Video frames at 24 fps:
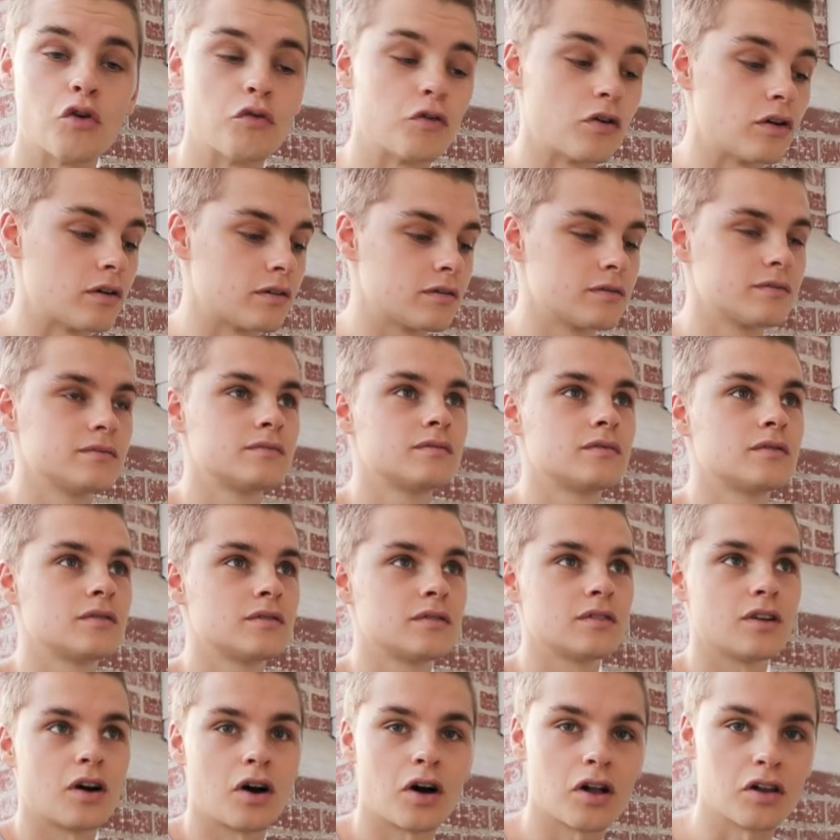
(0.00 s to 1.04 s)
over
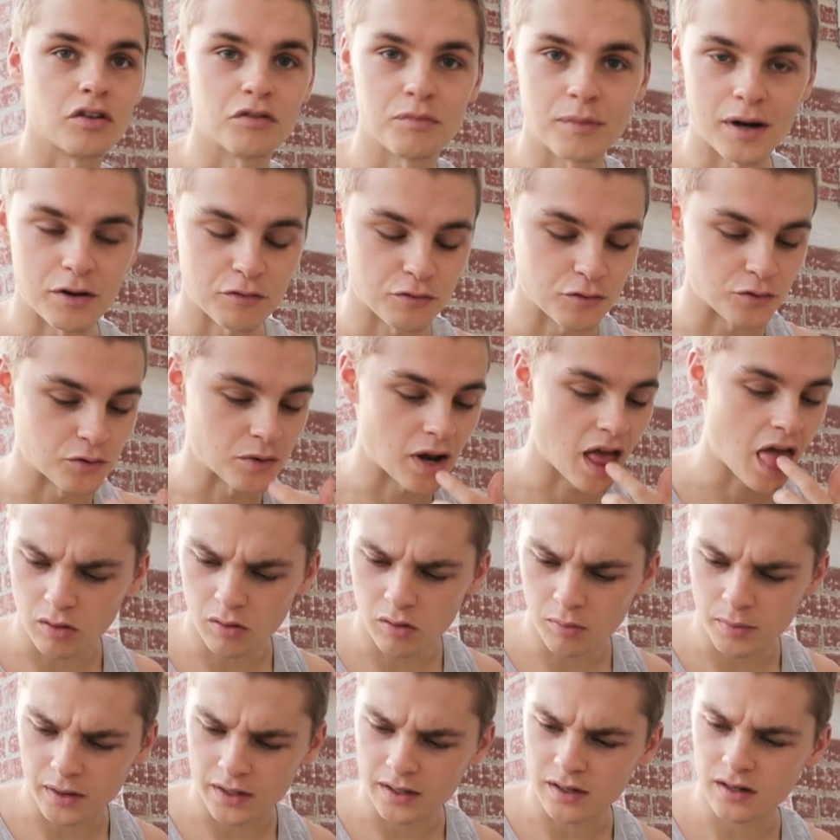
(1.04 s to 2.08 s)
all of my food.
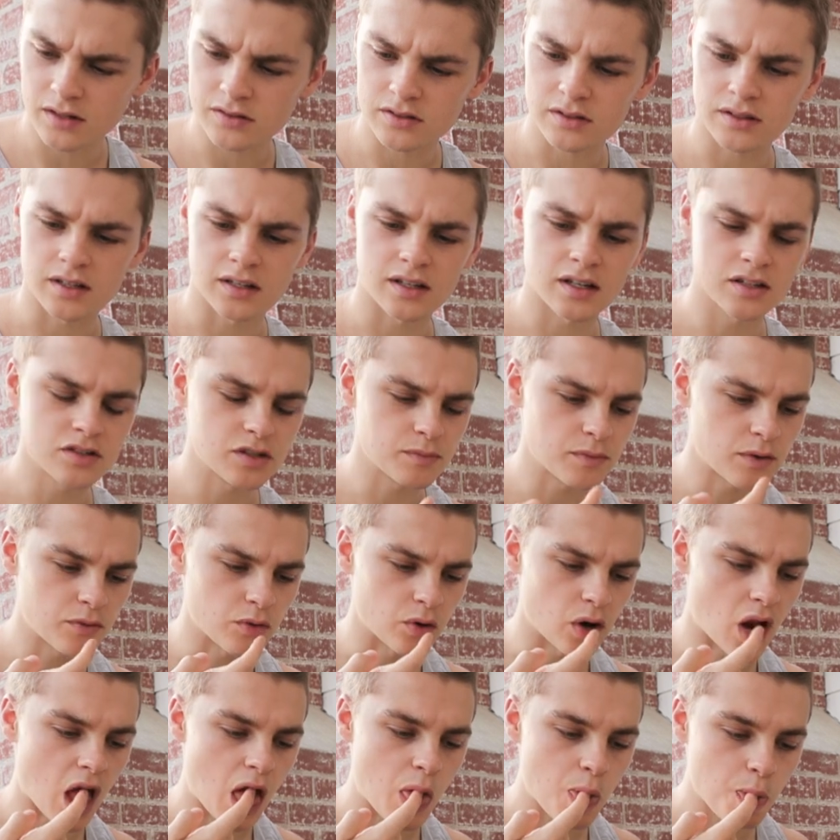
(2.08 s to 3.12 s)
Oh my gosh, I got ketchup
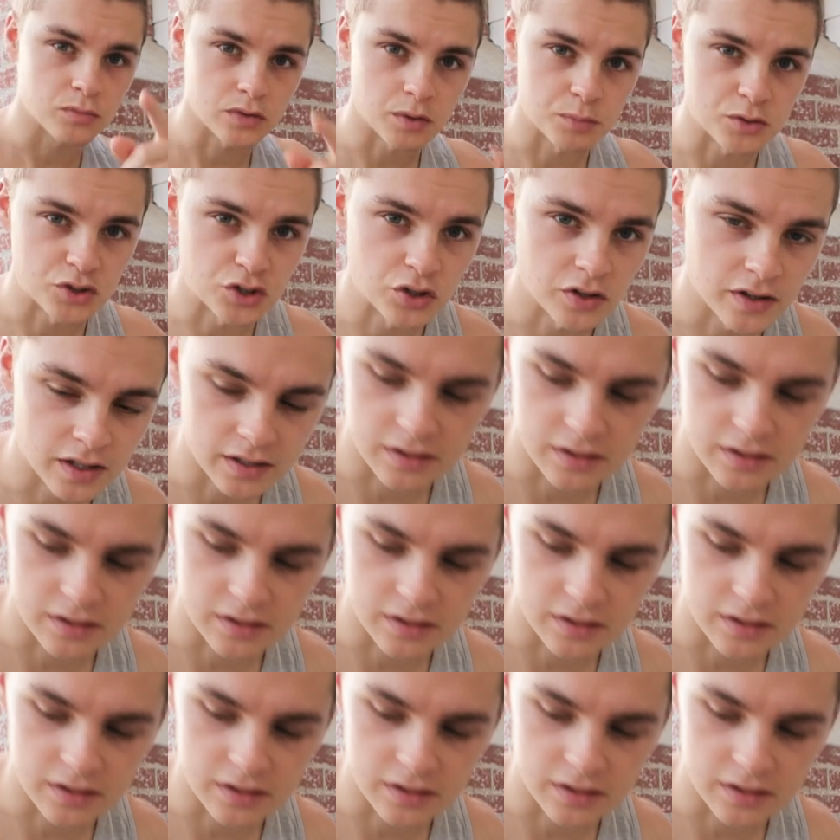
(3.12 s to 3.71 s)
everywhere. Let me show you